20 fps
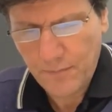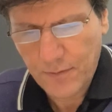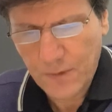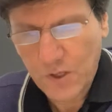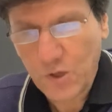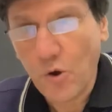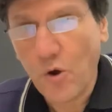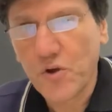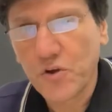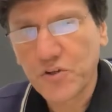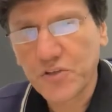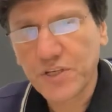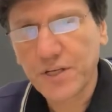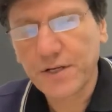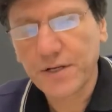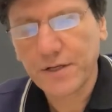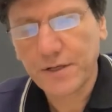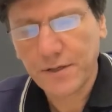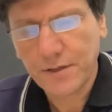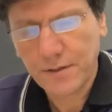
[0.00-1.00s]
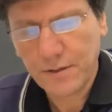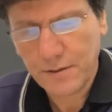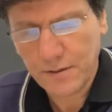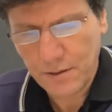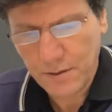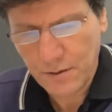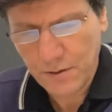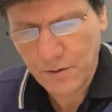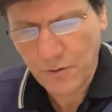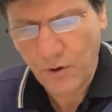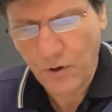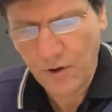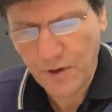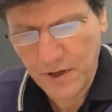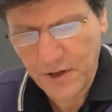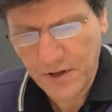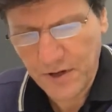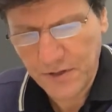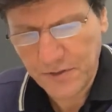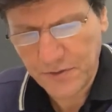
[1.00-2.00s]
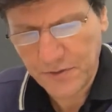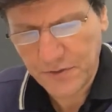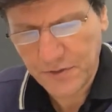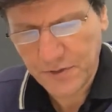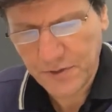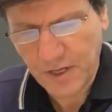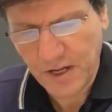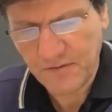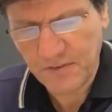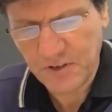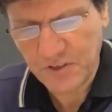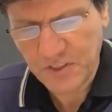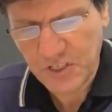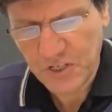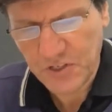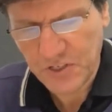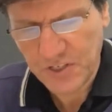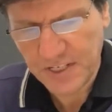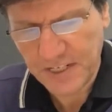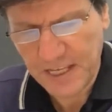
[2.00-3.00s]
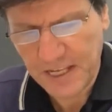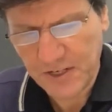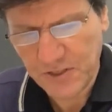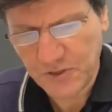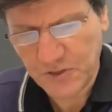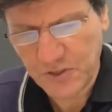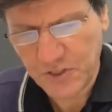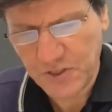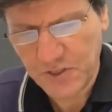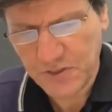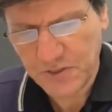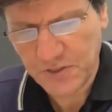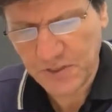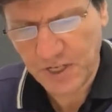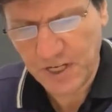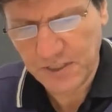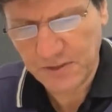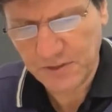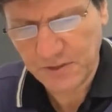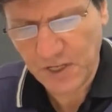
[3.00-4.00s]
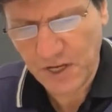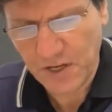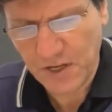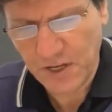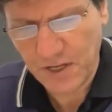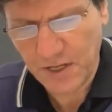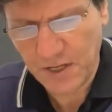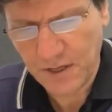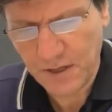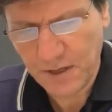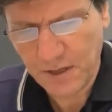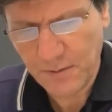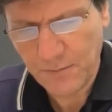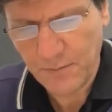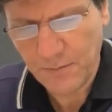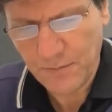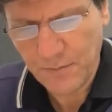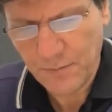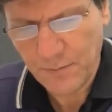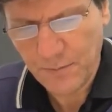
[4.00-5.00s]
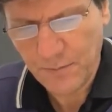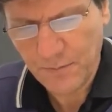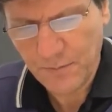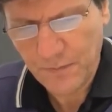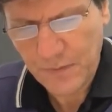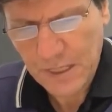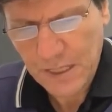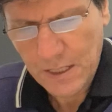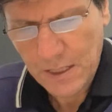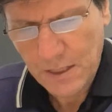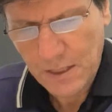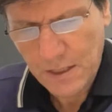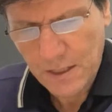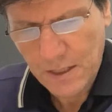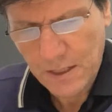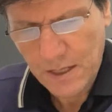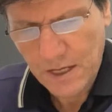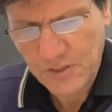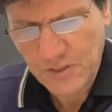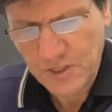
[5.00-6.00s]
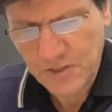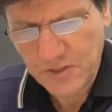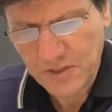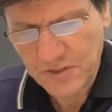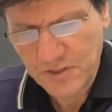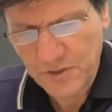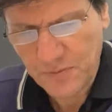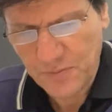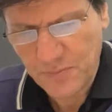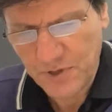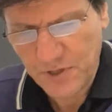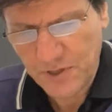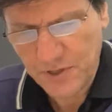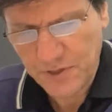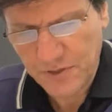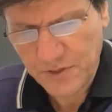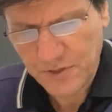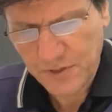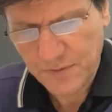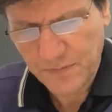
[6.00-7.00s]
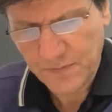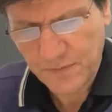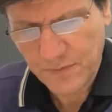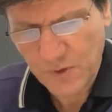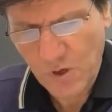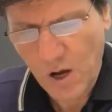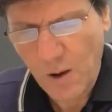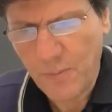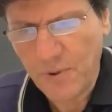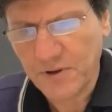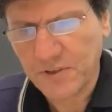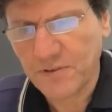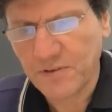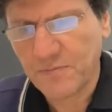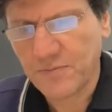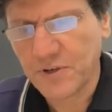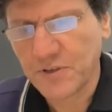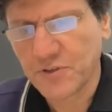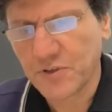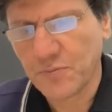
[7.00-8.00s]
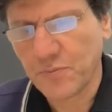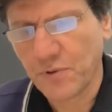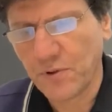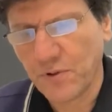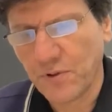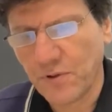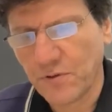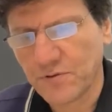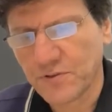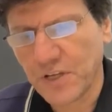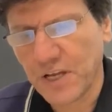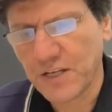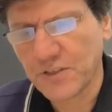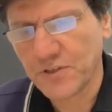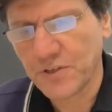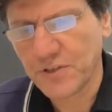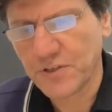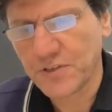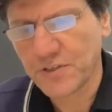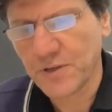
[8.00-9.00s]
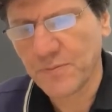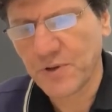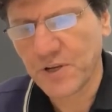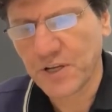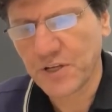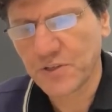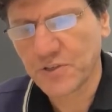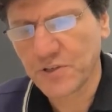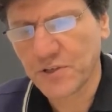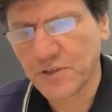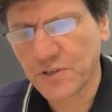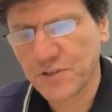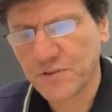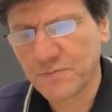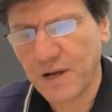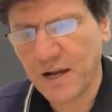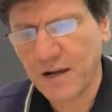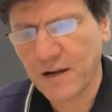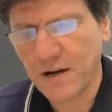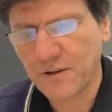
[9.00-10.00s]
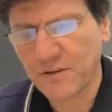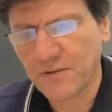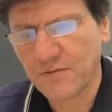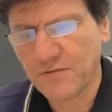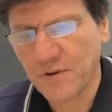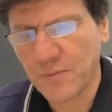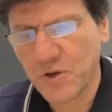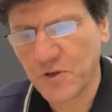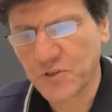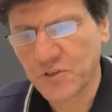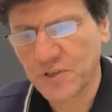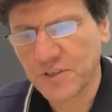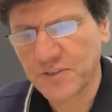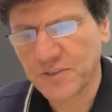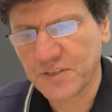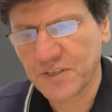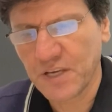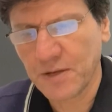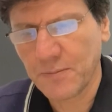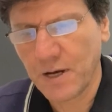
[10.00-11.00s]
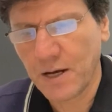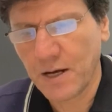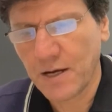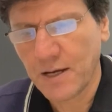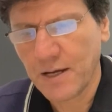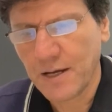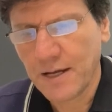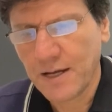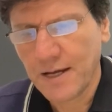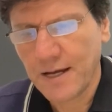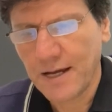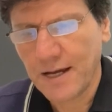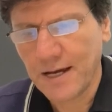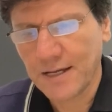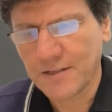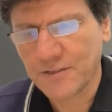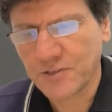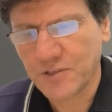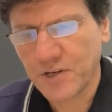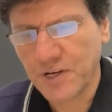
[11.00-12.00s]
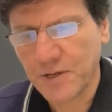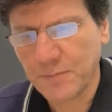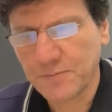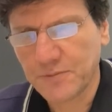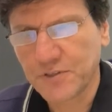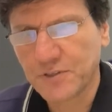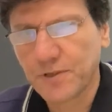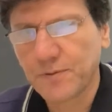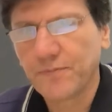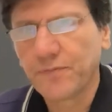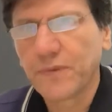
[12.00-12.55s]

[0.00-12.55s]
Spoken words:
cohesion, coherence, conversation analysis, term taking, adjacency pairs, cooperative principles, hedges, implicatures, background information, schema, and scripts.